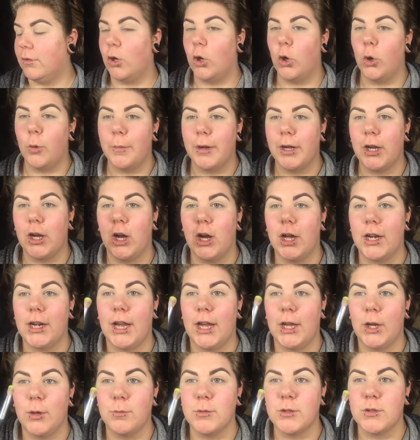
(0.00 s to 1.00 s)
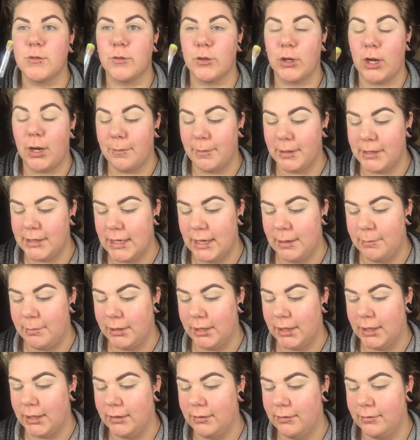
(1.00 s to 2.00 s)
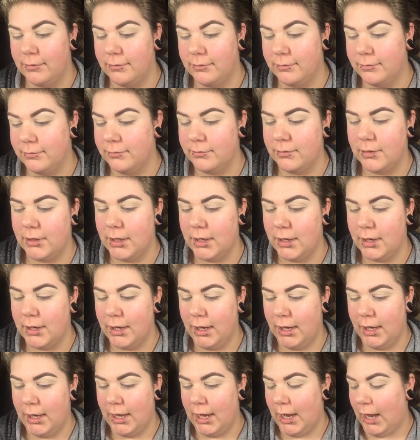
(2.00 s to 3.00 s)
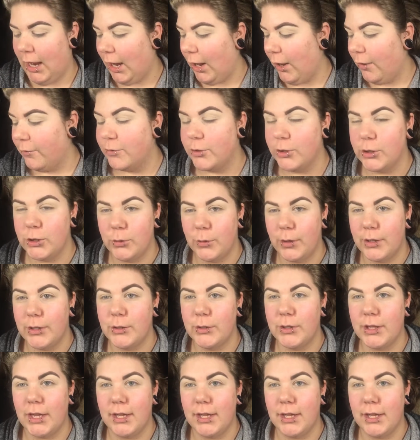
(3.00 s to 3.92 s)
Oh my god, I almost forgot my tape again. How often do I do